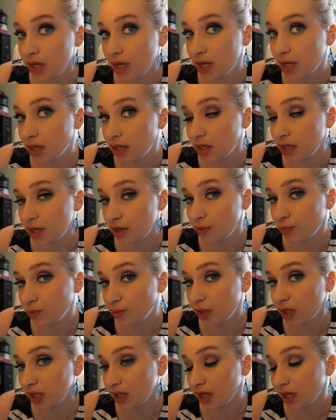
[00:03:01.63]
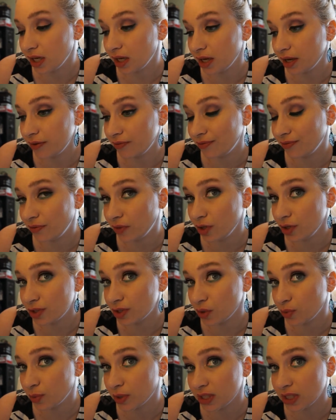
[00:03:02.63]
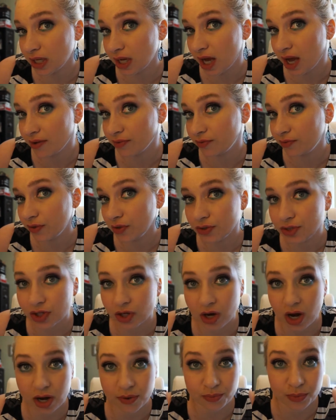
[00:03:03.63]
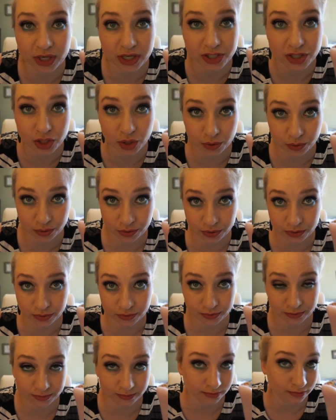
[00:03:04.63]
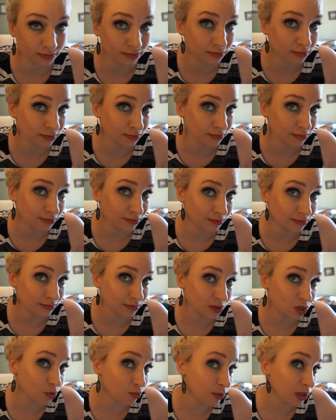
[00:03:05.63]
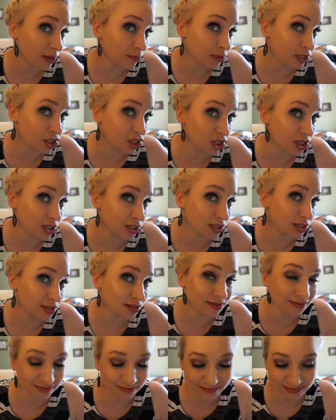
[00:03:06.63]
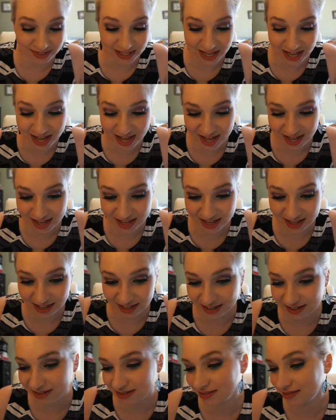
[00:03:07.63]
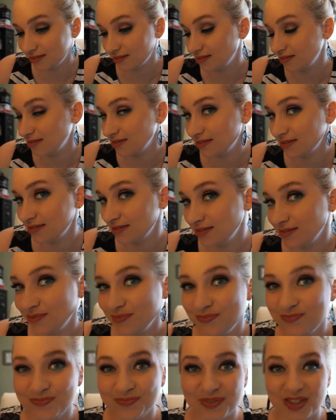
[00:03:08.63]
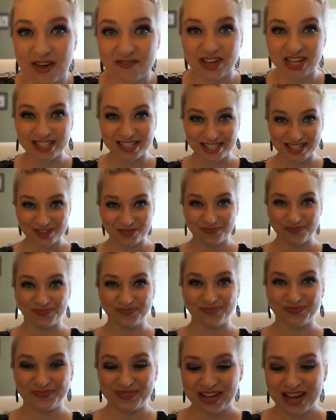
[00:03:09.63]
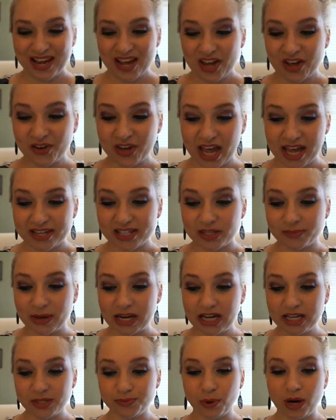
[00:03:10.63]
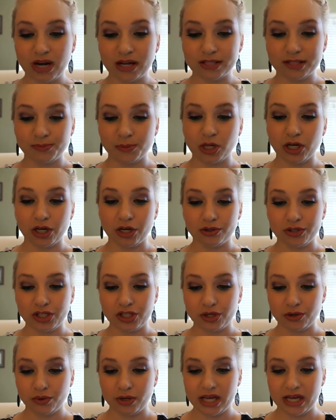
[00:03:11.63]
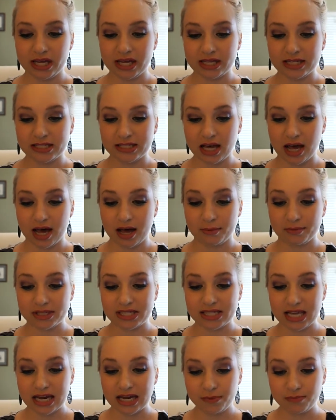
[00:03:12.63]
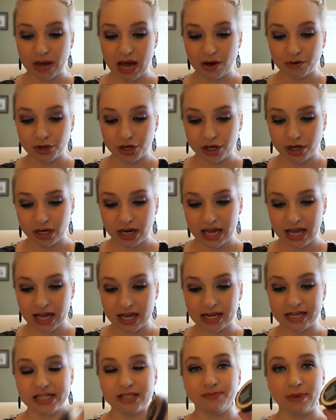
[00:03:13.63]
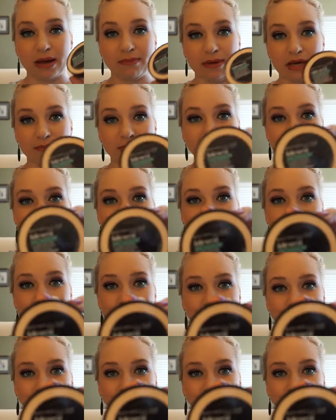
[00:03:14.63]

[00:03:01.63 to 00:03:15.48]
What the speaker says: and it looks almost like I have a filter on, but I don't. No blemishes. Yay! Love it. Okay, so my next product I'm gonna go to is setting powder, and it's by Maybelline.